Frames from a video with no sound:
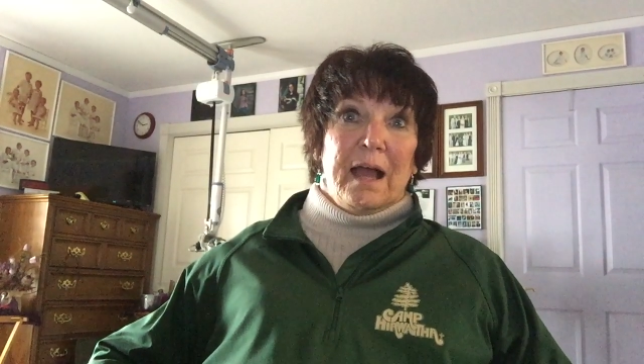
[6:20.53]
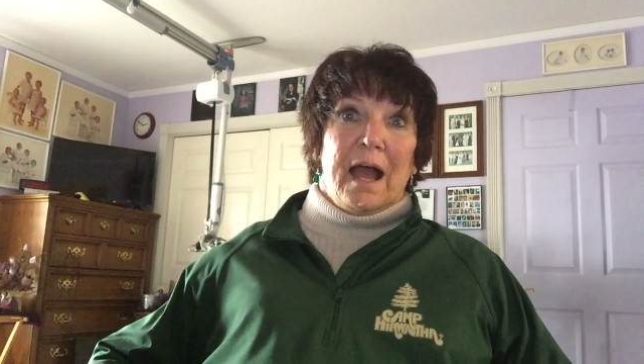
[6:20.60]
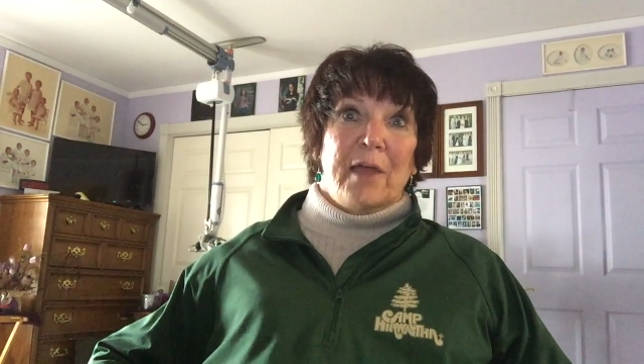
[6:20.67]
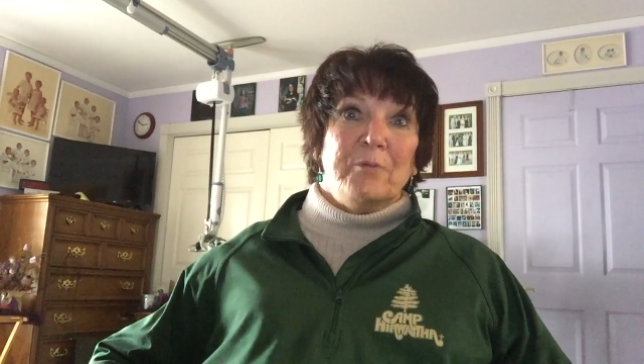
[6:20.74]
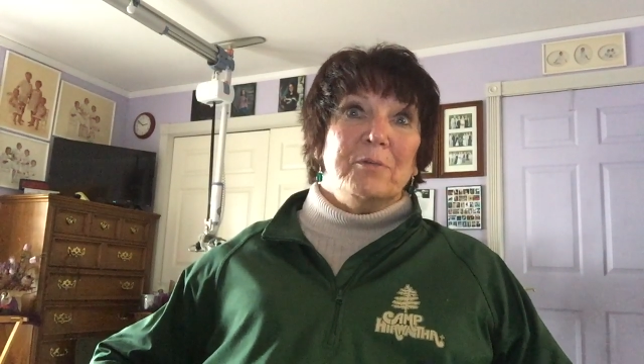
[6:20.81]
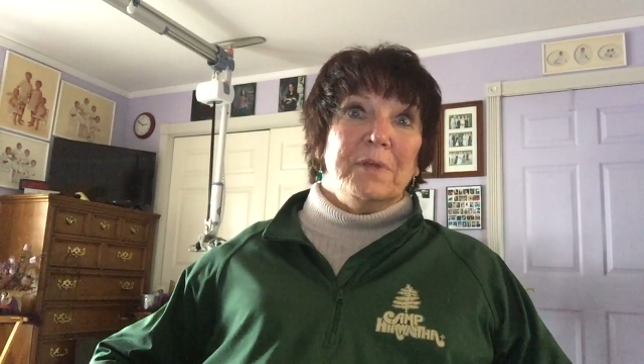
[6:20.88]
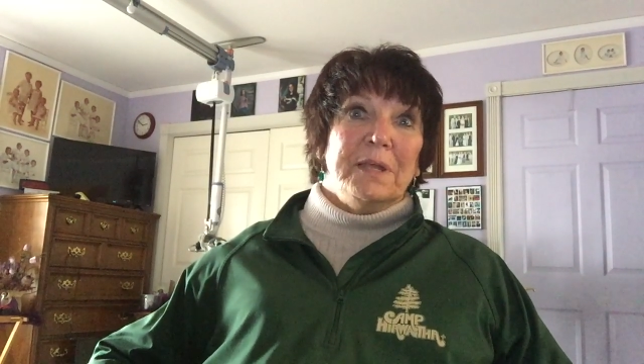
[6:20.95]

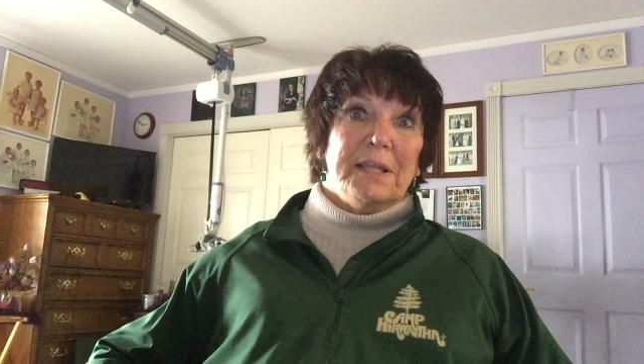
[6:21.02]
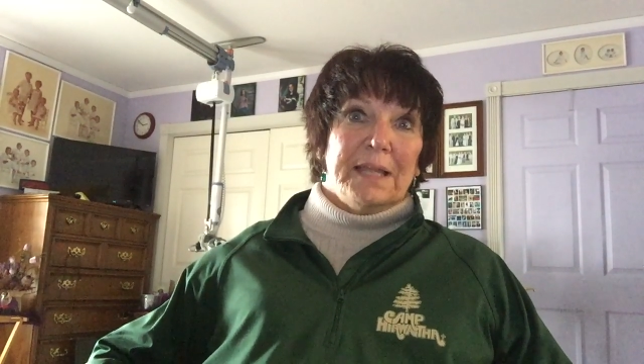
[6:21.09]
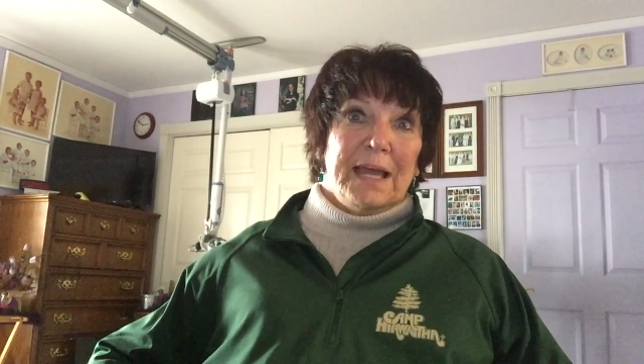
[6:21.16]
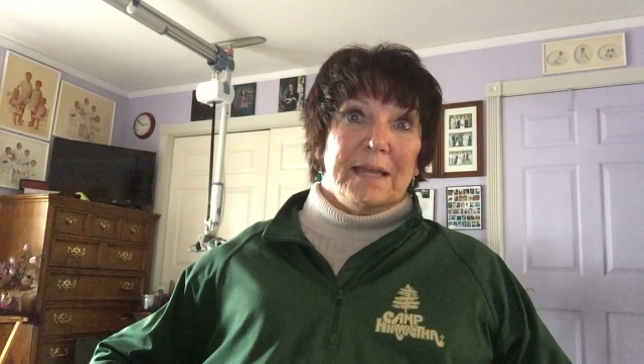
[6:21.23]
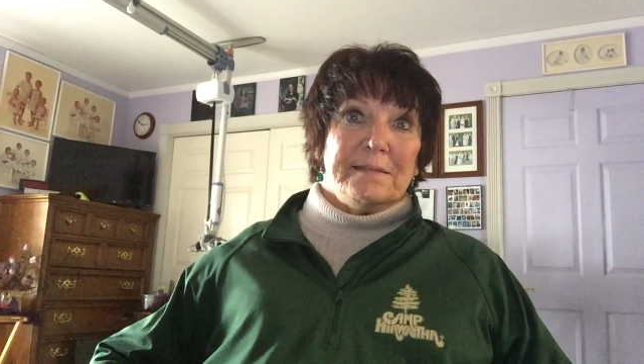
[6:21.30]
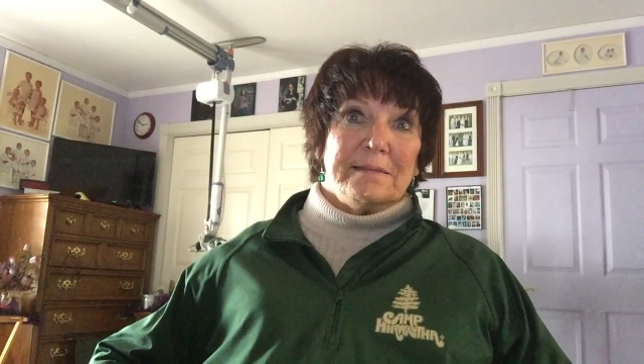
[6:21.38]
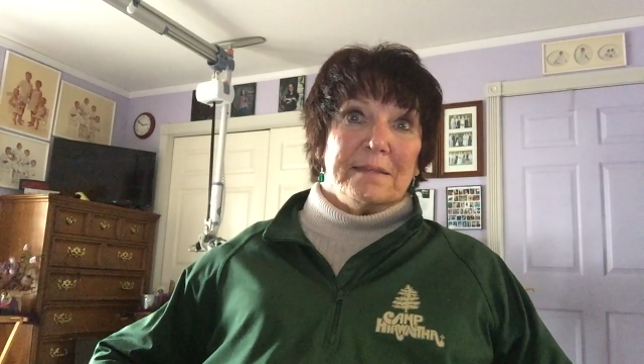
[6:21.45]
I
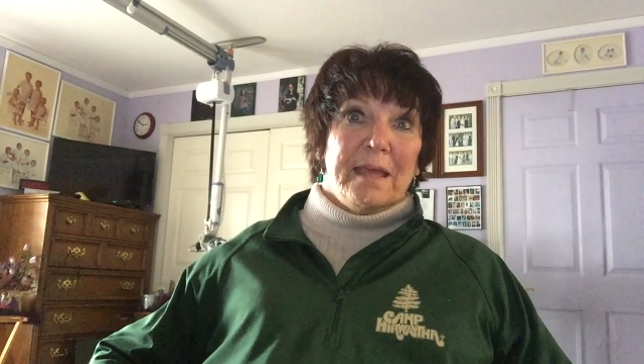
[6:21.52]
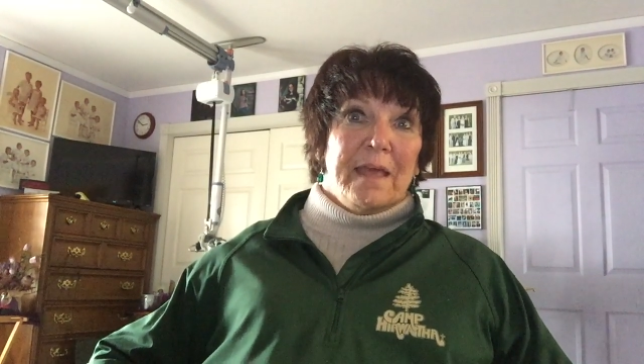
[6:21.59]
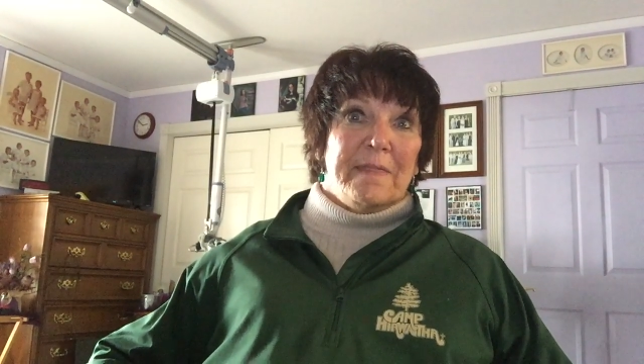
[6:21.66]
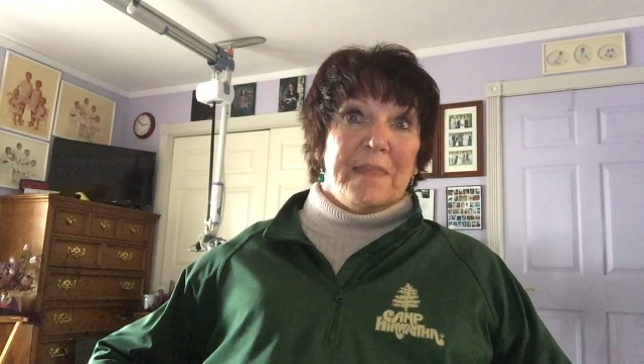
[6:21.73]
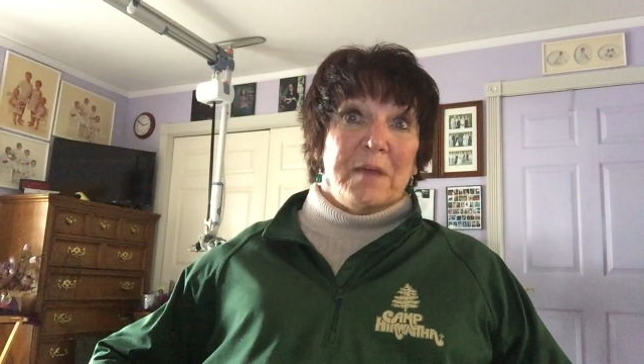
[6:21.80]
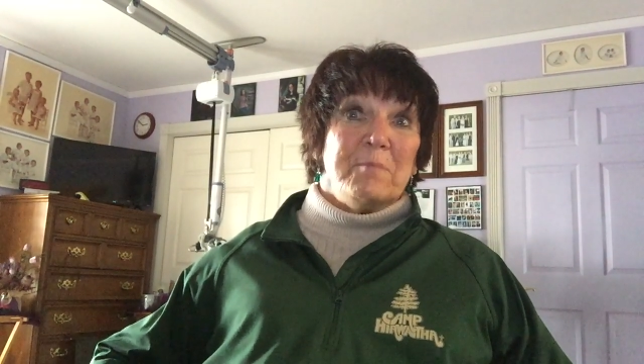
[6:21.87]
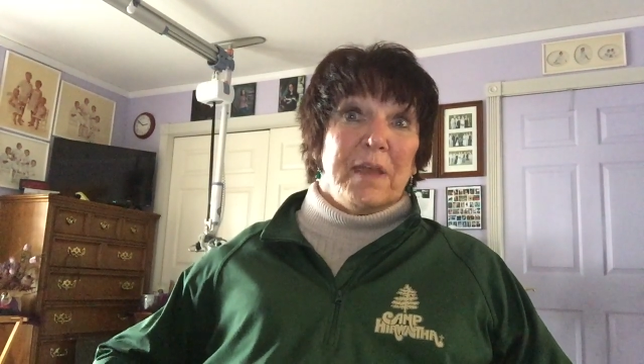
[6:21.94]
realized
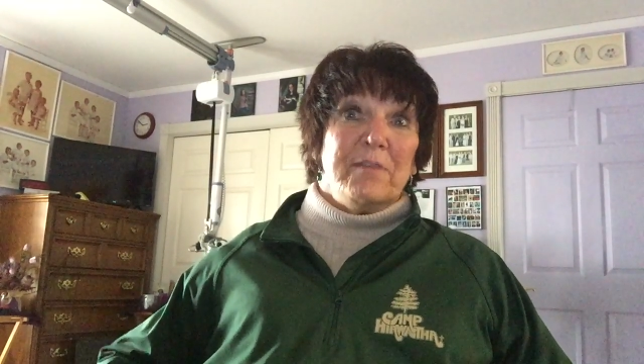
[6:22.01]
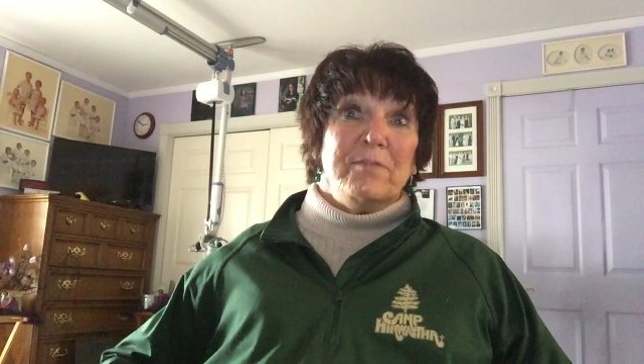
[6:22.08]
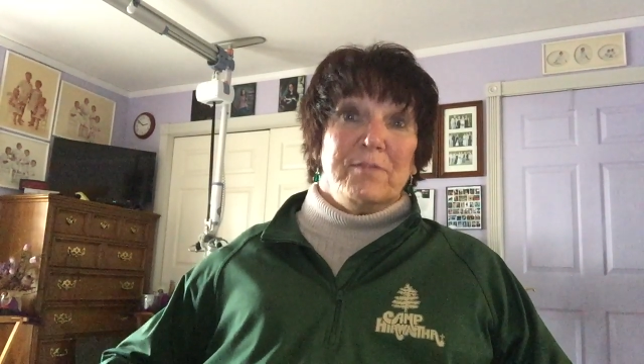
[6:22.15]
that my